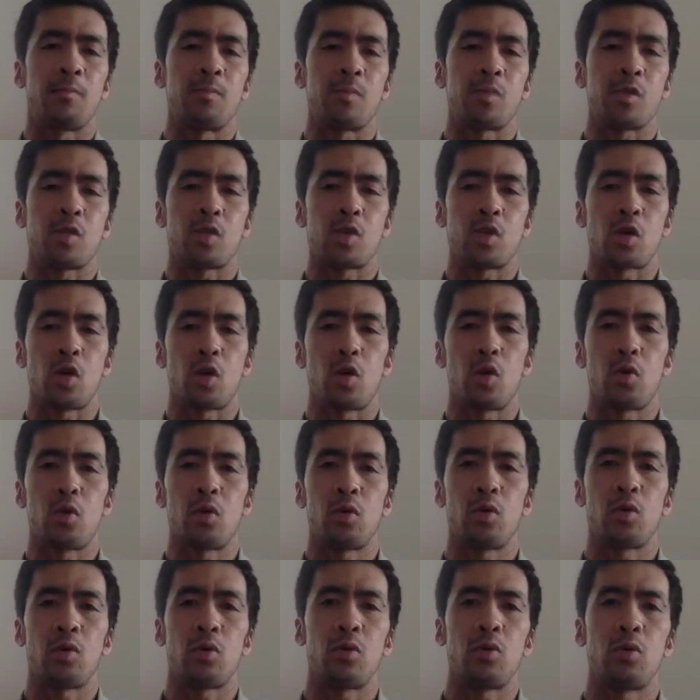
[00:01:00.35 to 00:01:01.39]

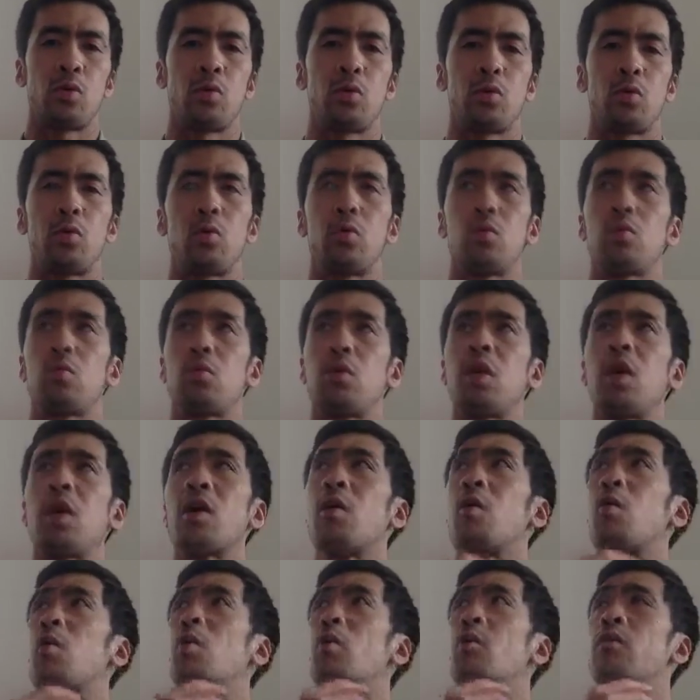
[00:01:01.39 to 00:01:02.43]
So yeah,
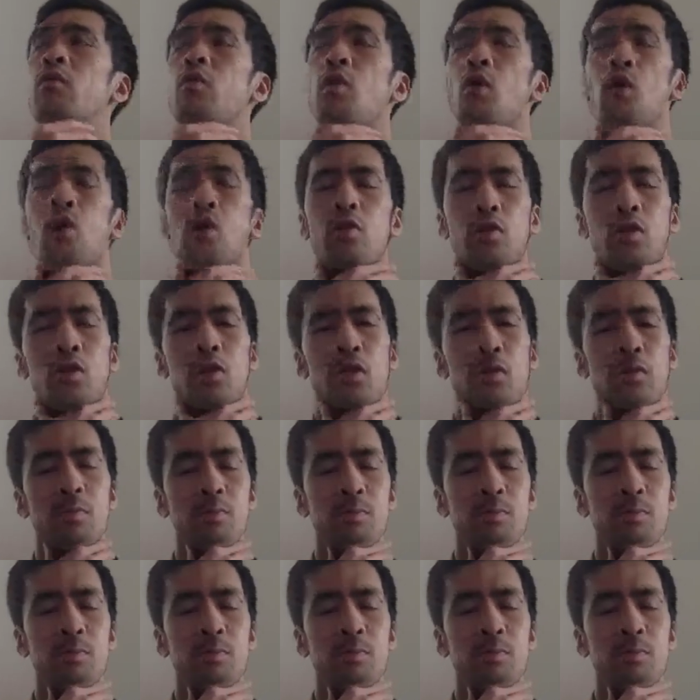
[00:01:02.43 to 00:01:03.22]
we've got